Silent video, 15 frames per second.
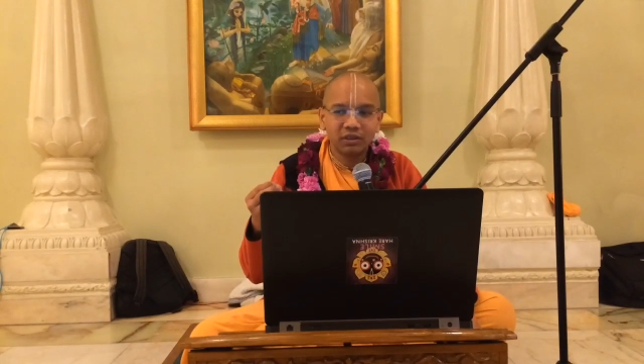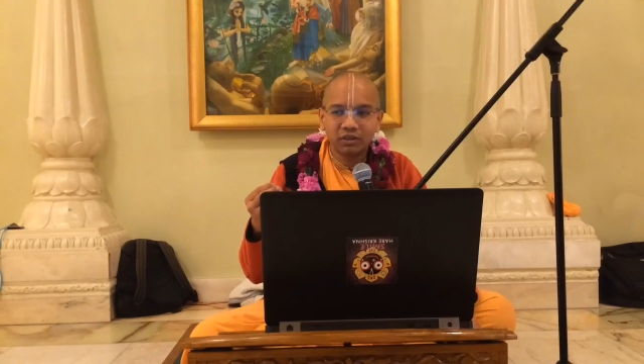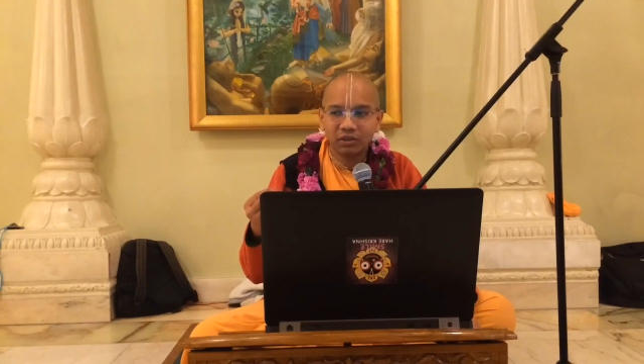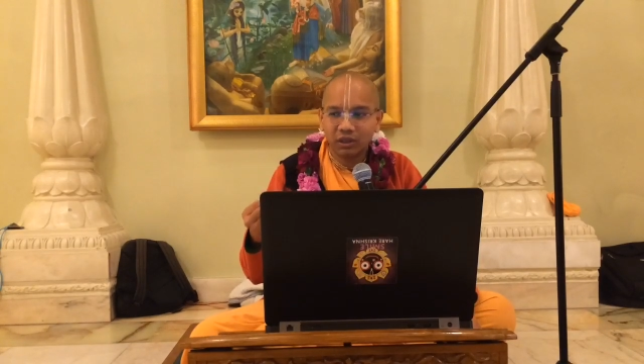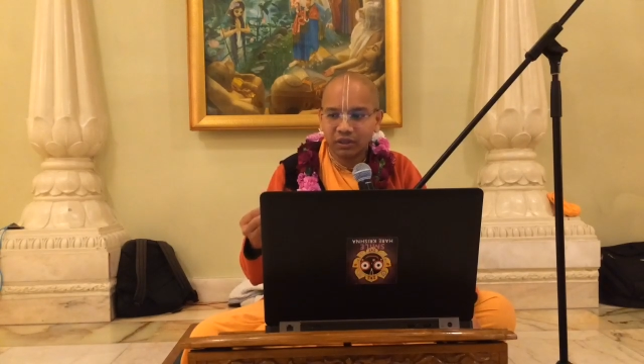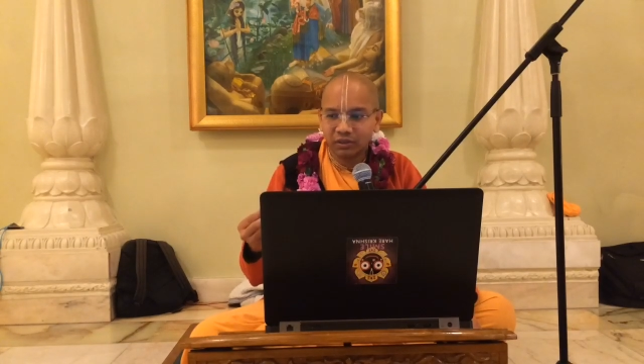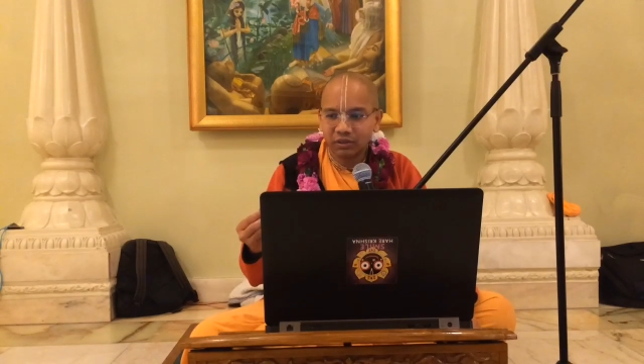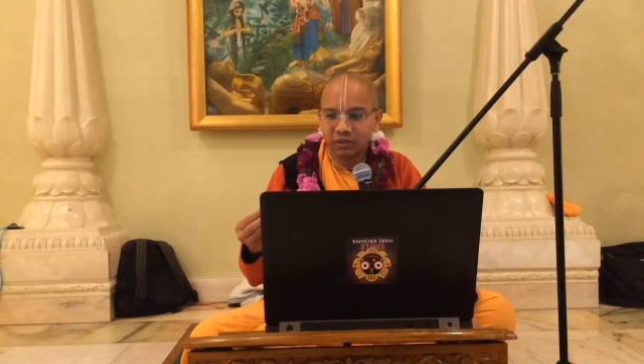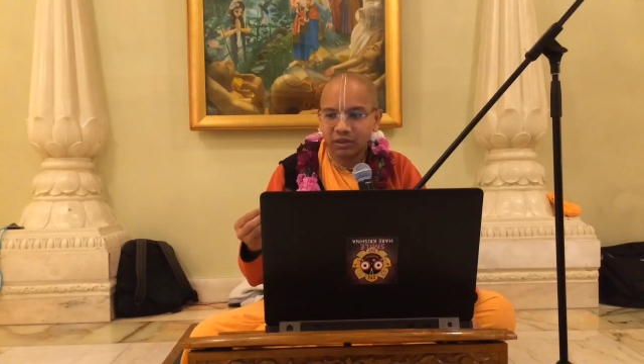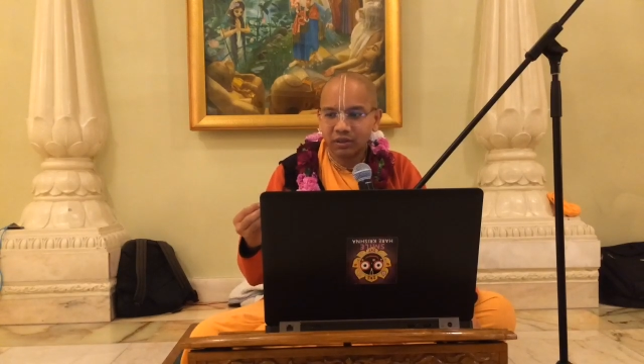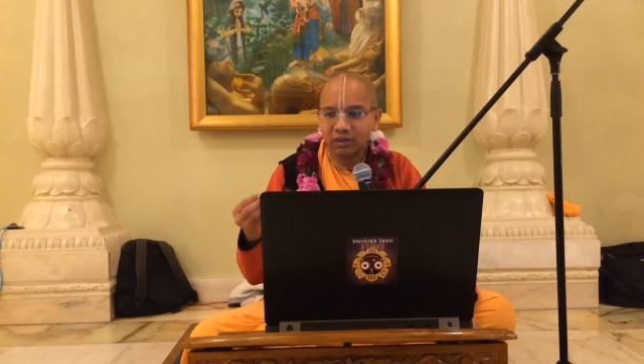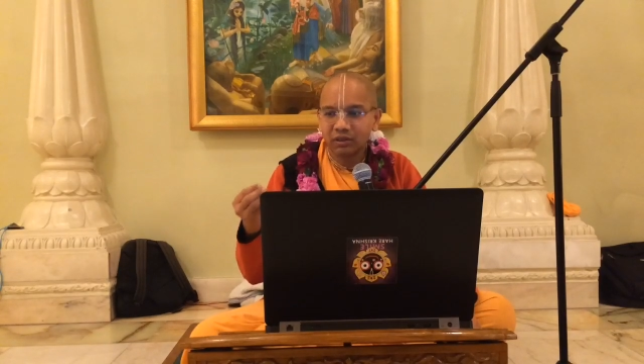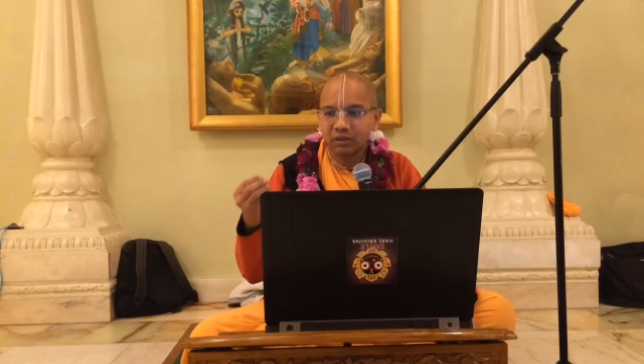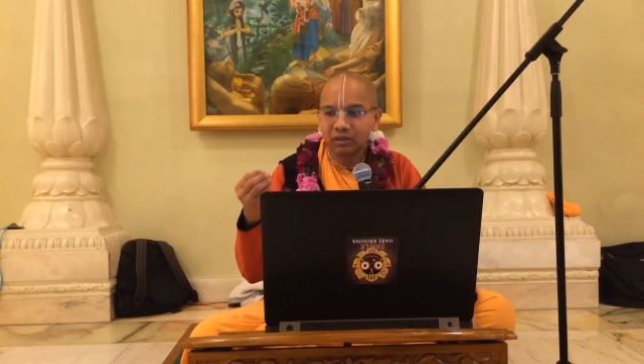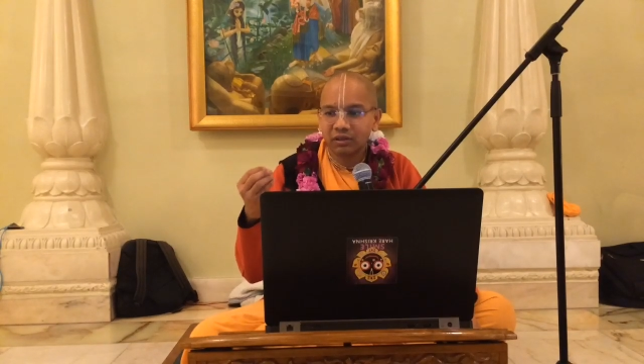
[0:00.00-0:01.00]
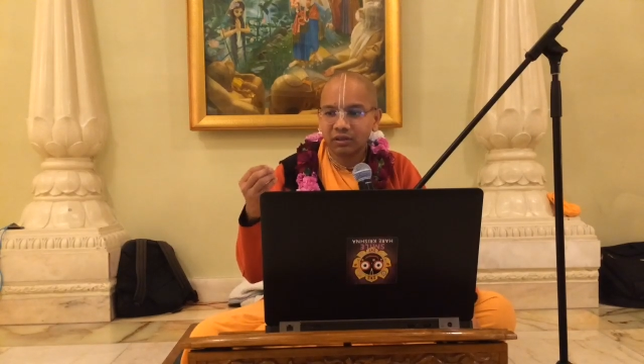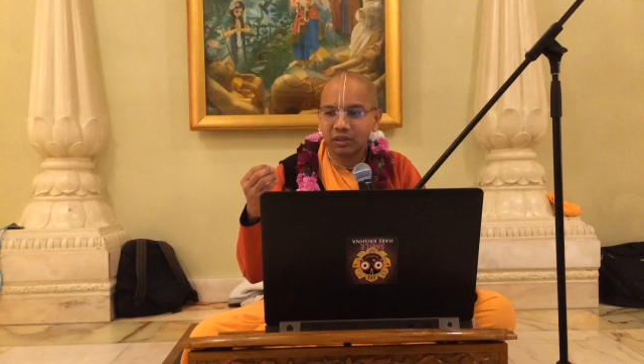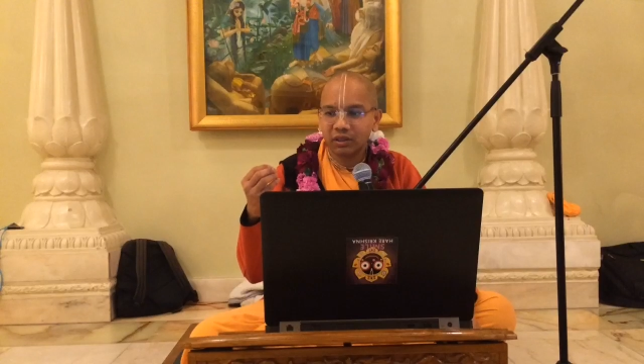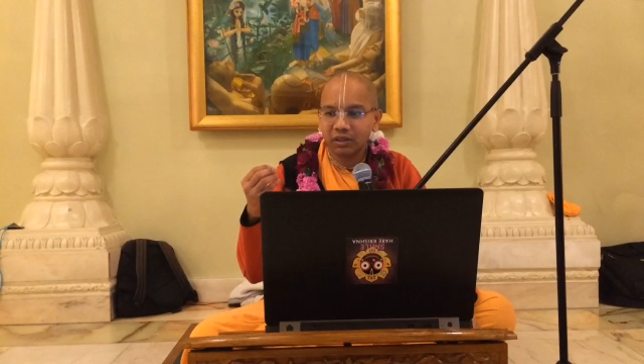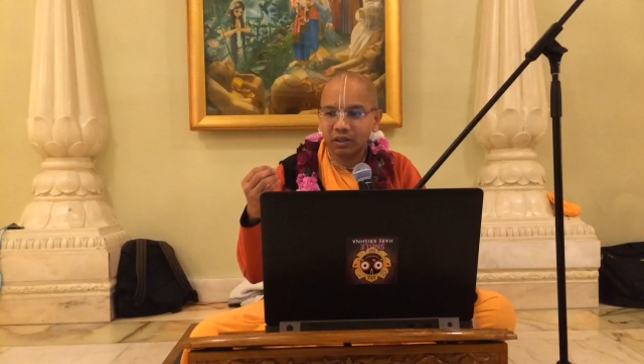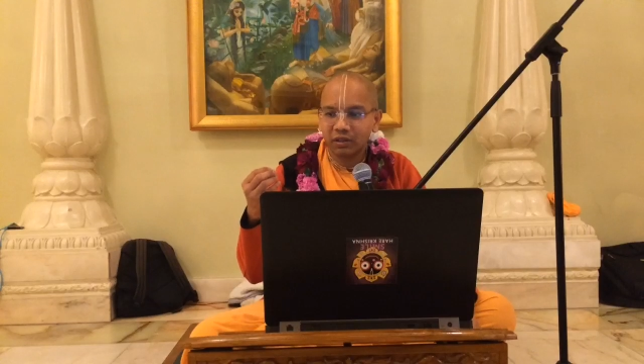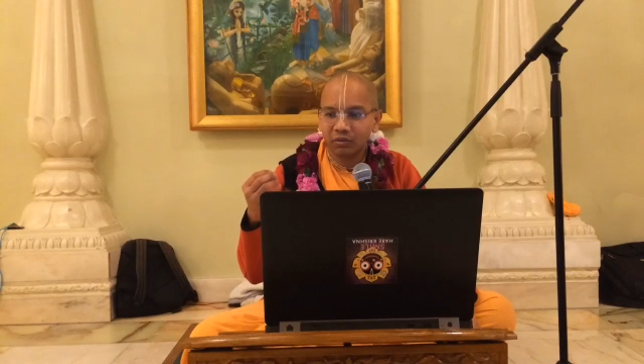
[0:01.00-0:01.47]
shastras
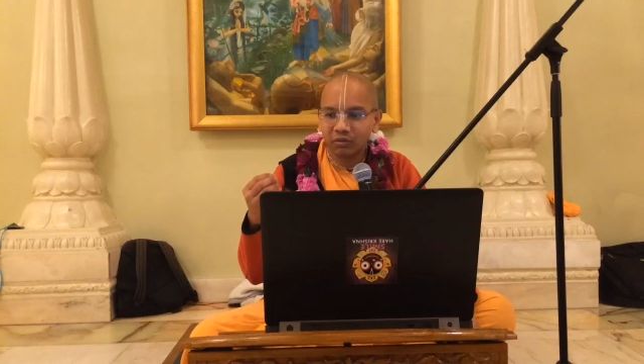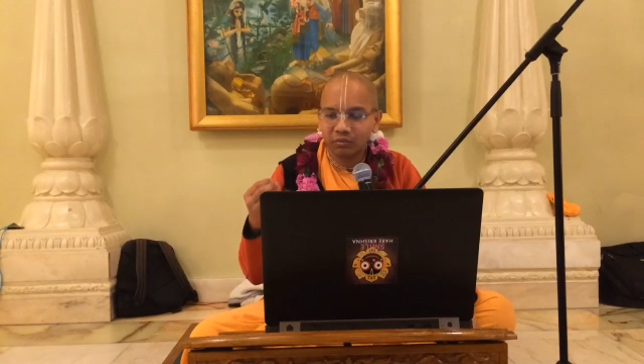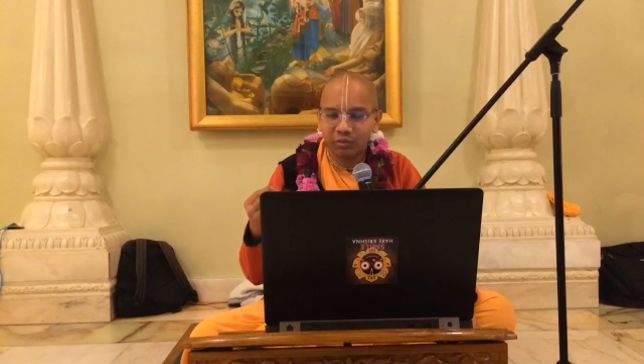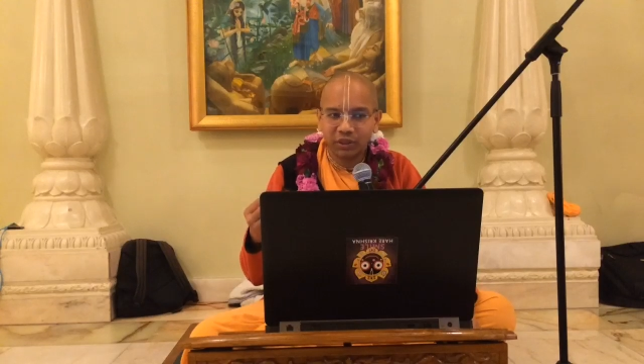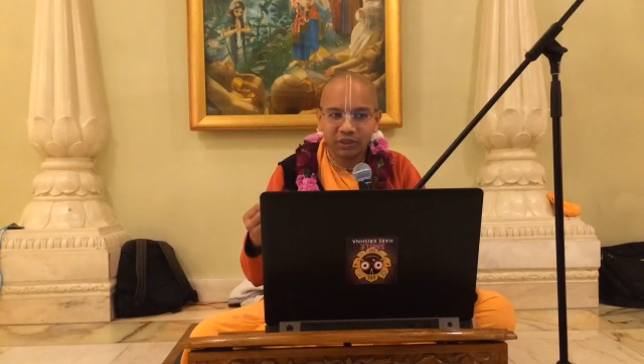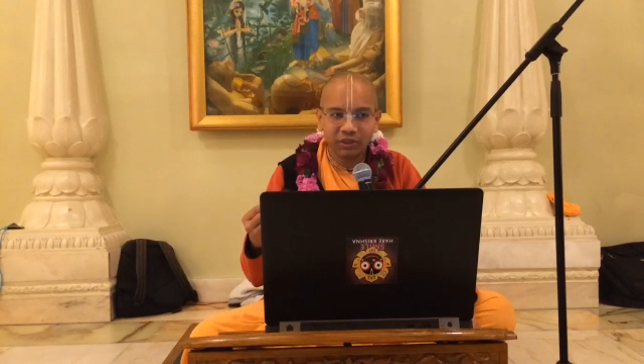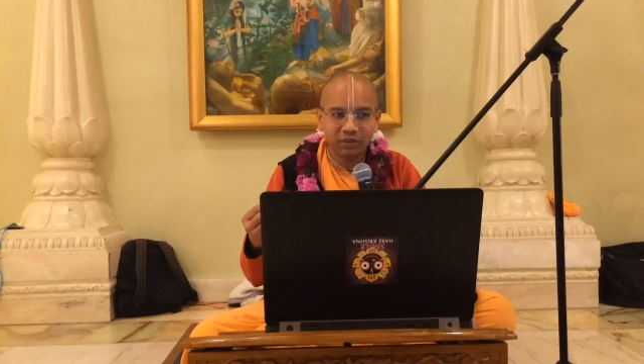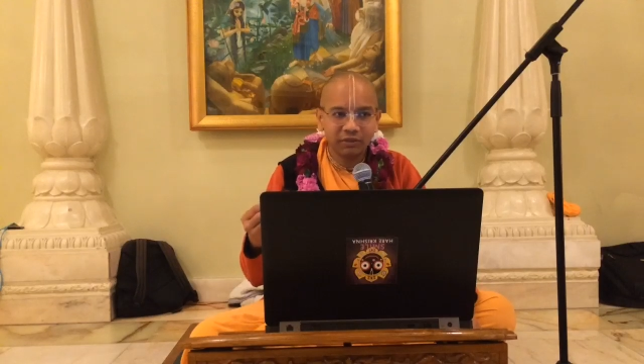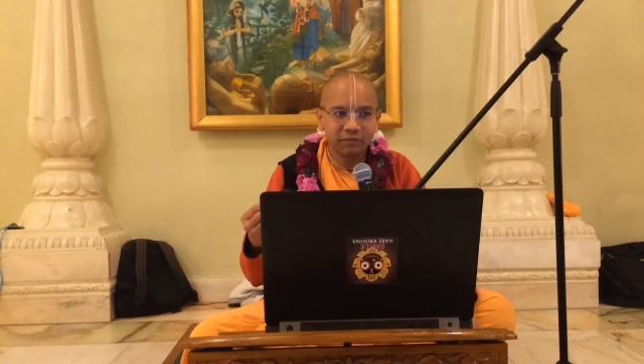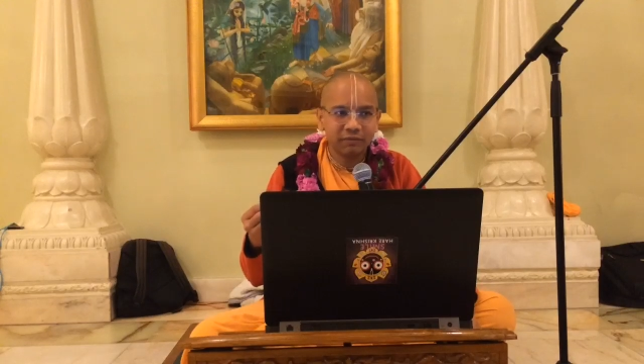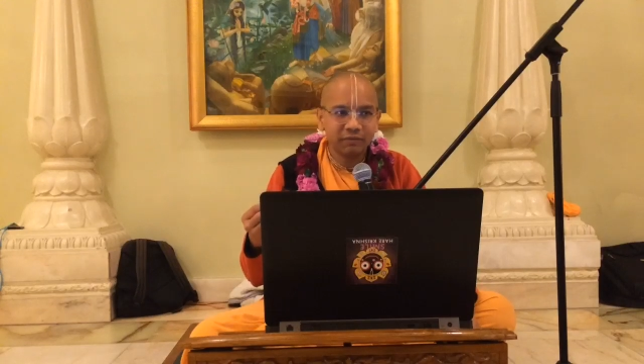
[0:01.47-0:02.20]
and their own bhajan.